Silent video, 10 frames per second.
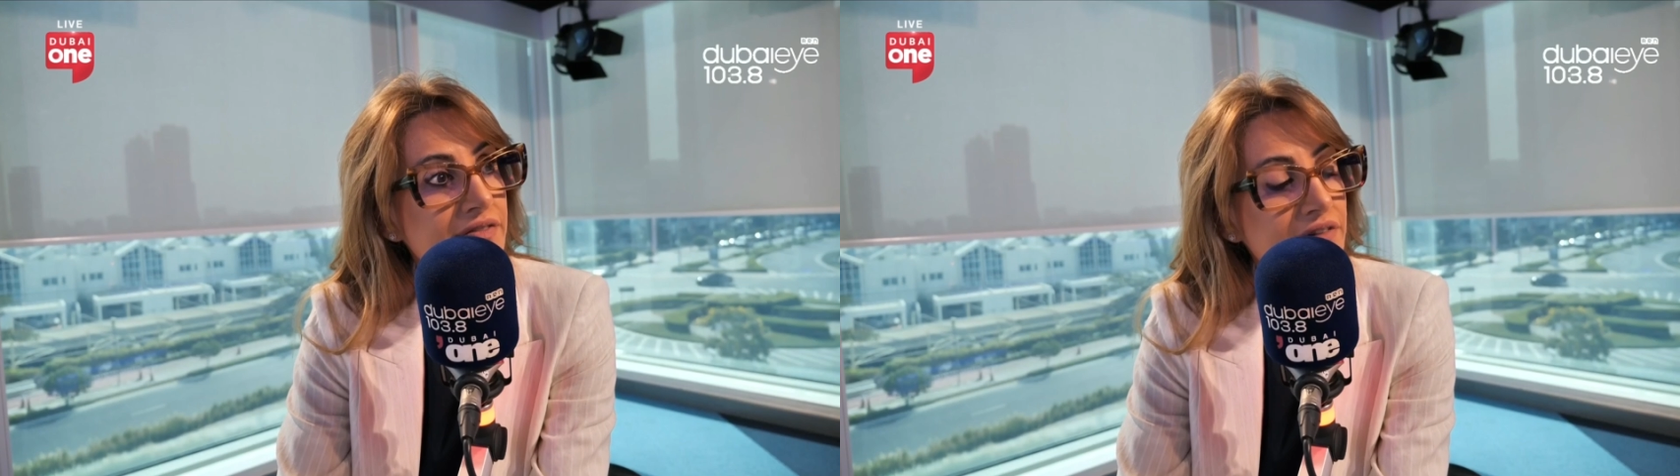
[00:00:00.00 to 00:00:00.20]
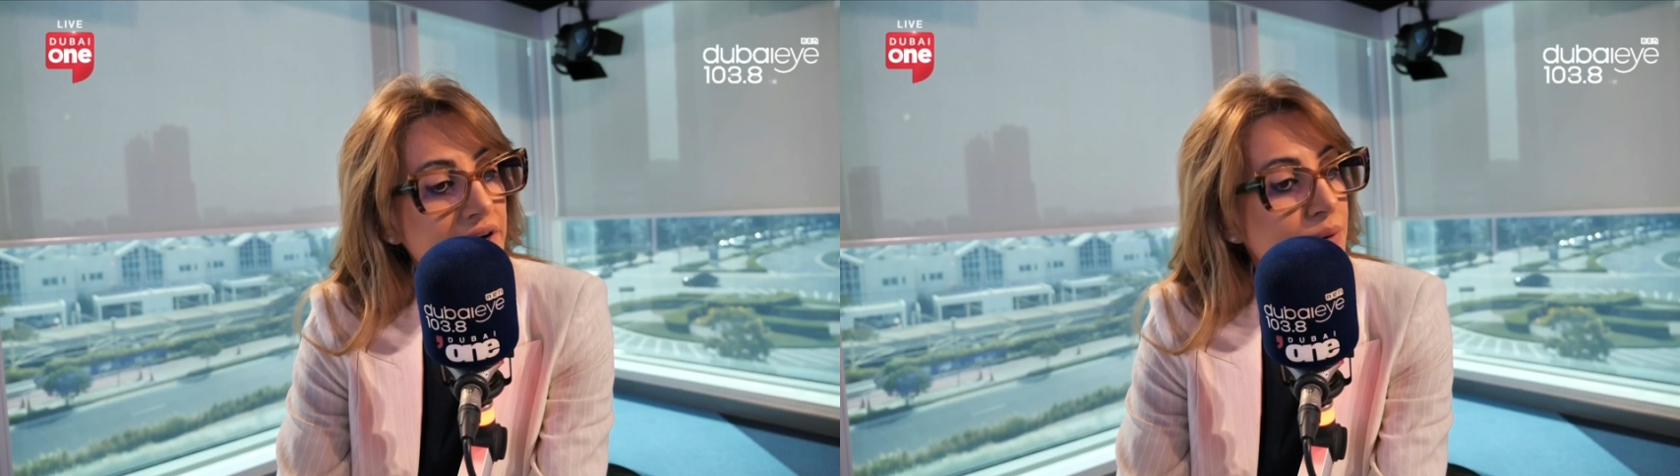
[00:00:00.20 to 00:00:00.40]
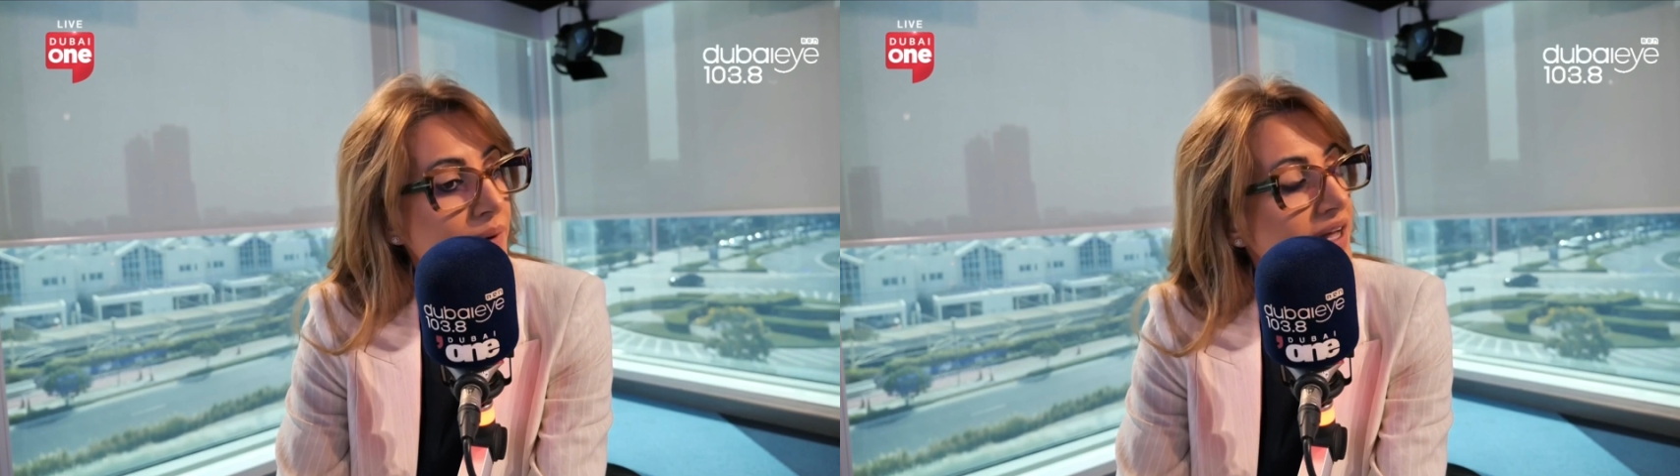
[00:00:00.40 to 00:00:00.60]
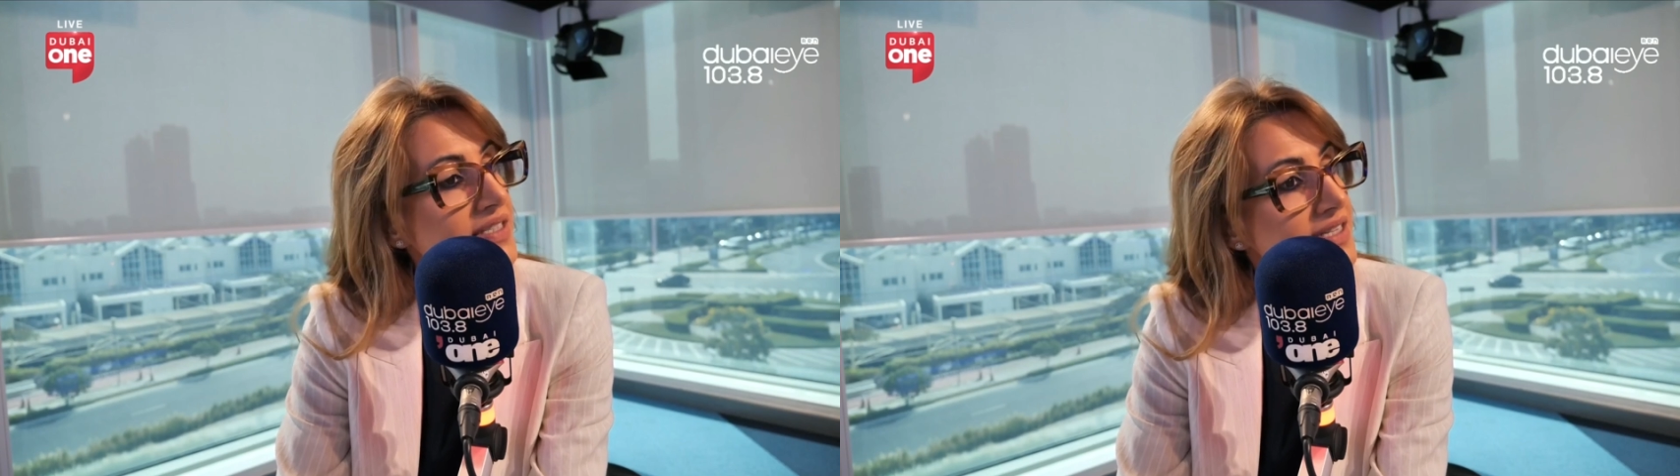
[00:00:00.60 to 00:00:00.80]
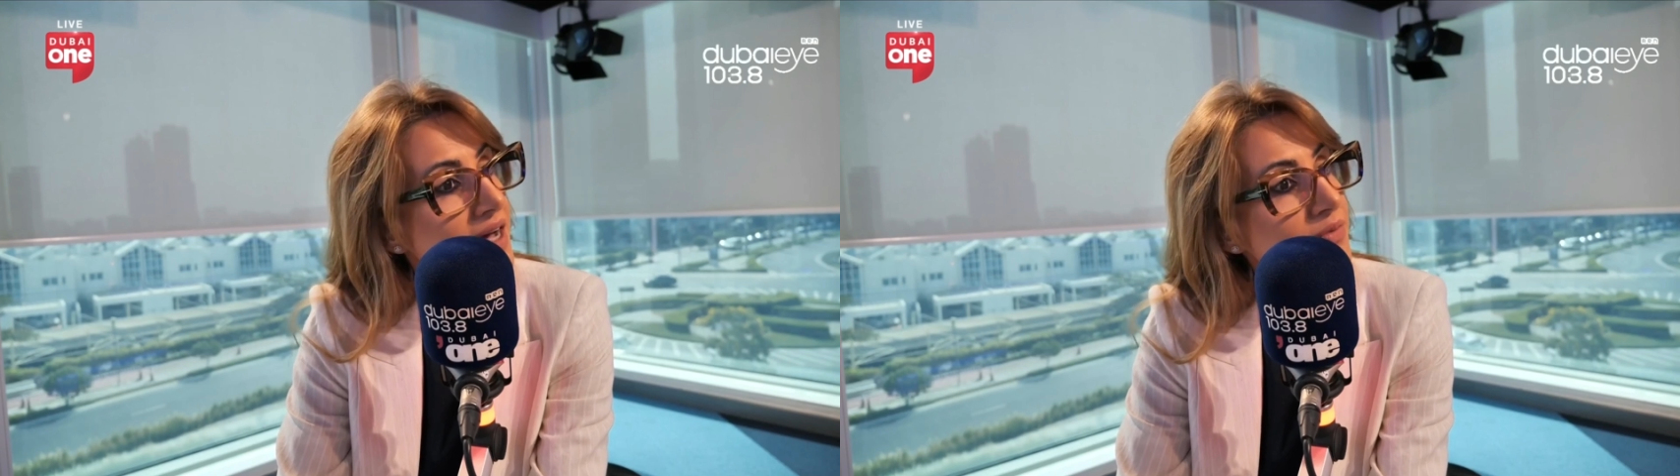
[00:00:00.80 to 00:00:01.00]
very well
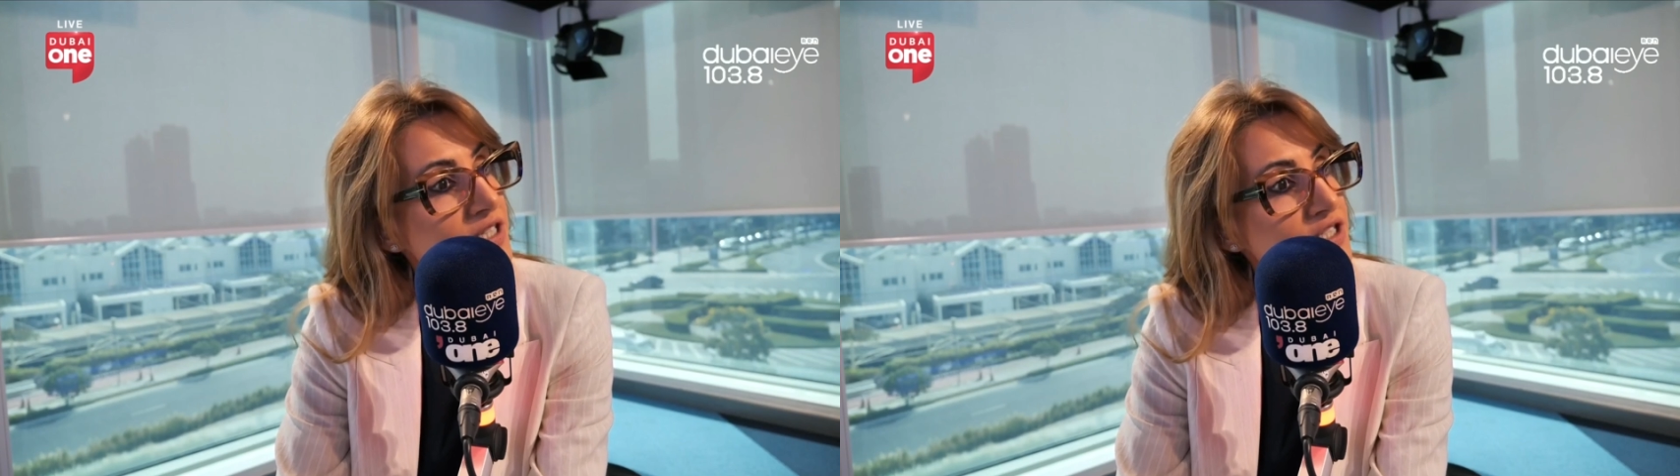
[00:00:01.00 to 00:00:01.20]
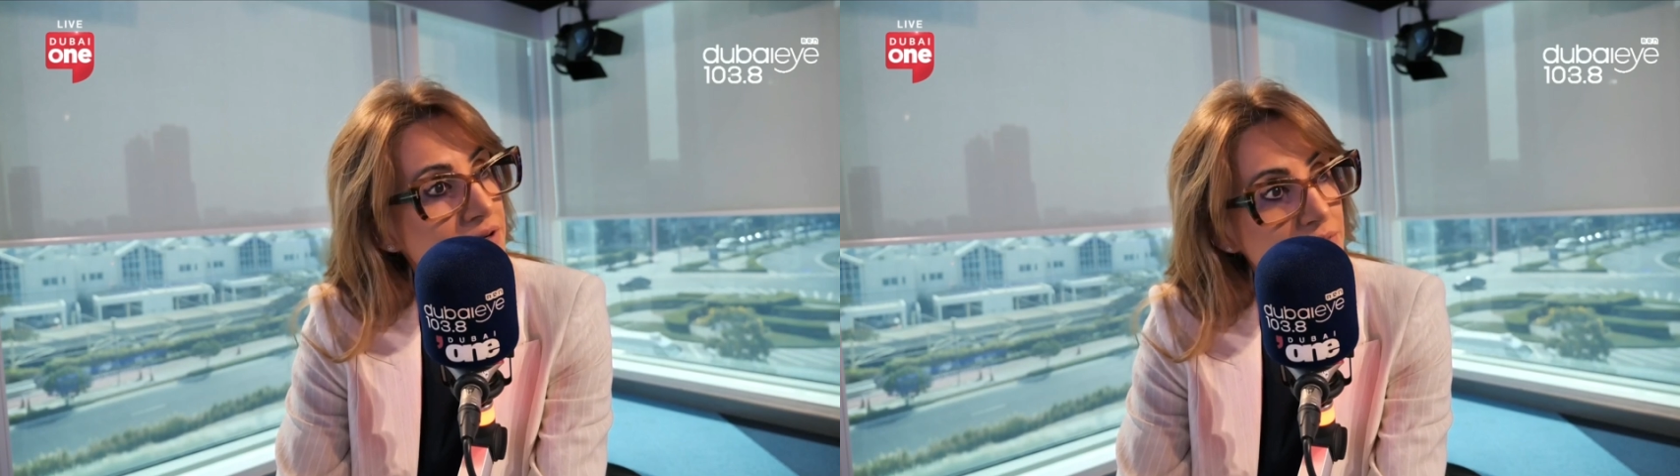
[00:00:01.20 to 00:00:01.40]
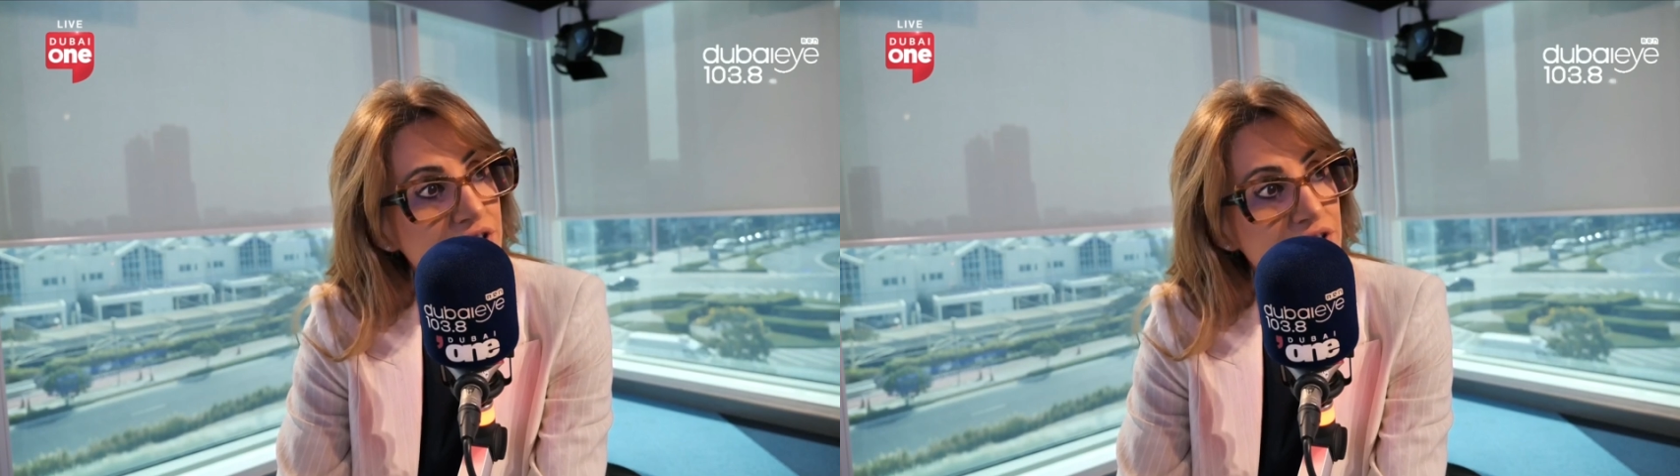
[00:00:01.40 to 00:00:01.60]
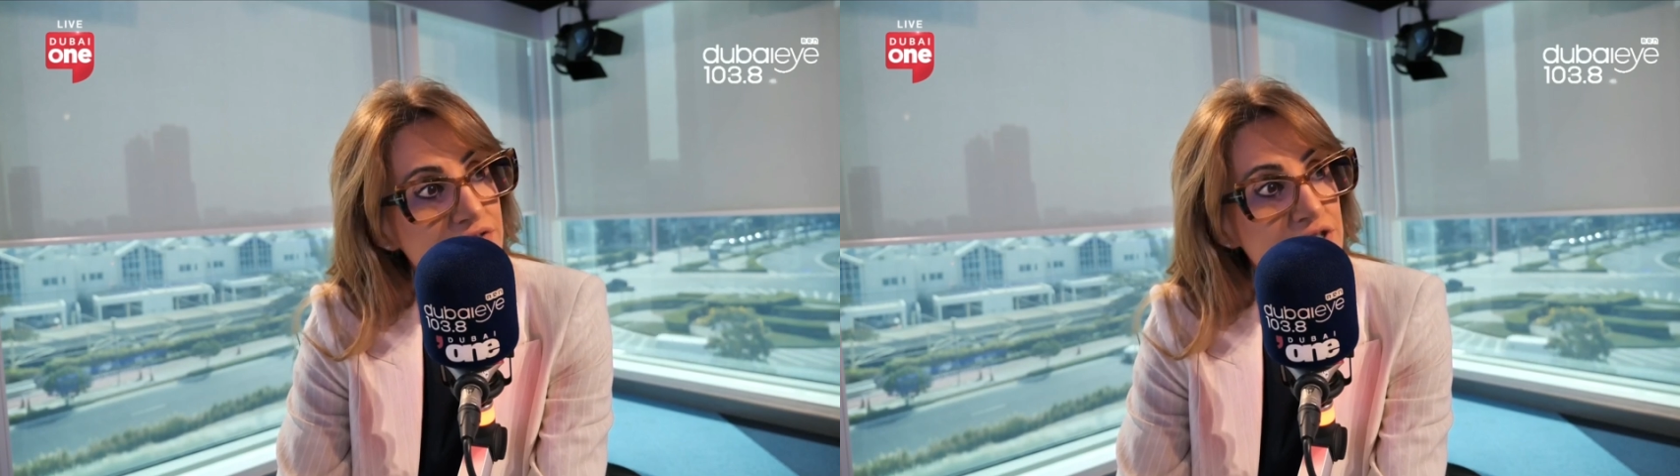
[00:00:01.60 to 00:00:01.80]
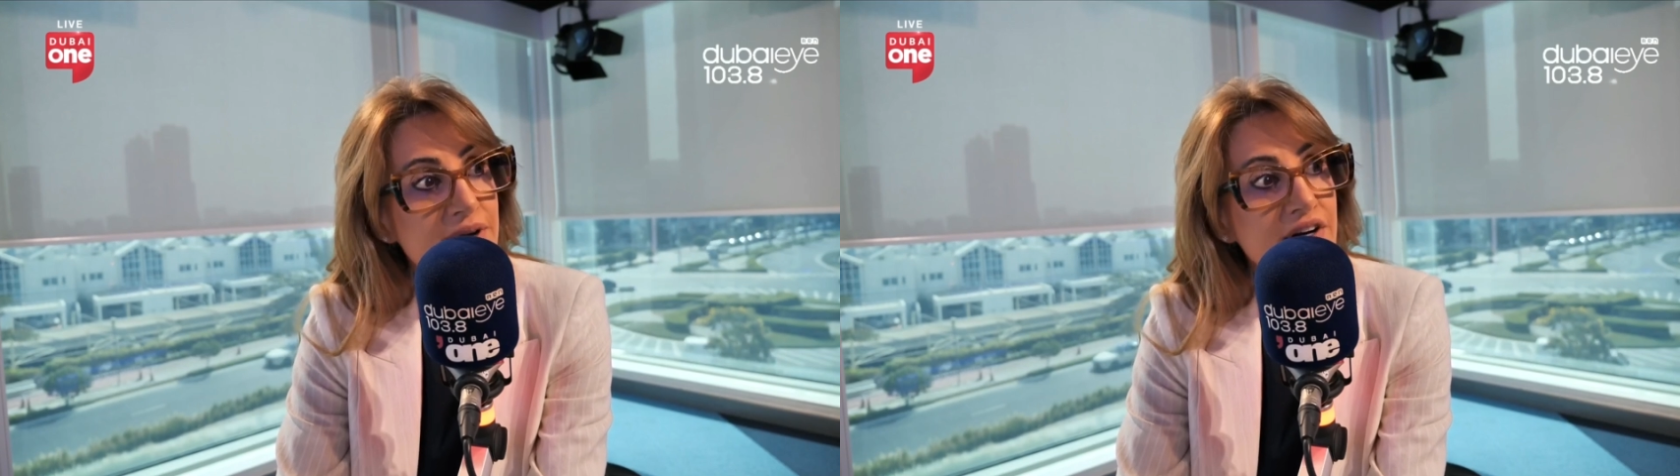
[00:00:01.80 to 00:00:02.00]
established community of
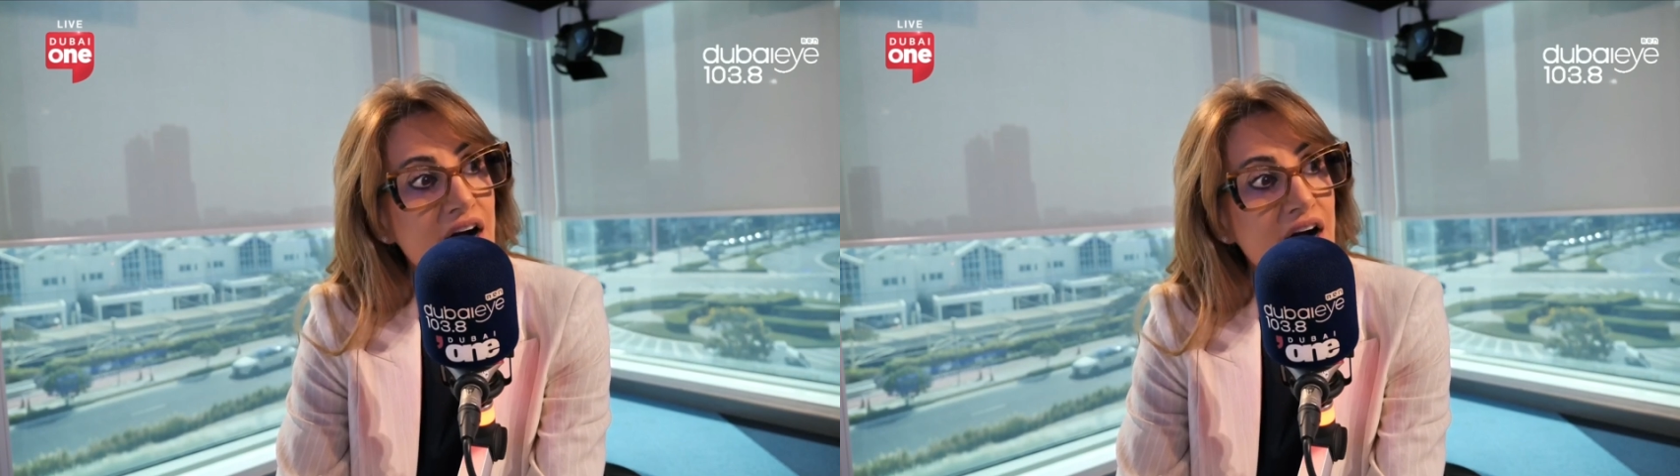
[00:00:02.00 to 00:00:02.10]
Jamaica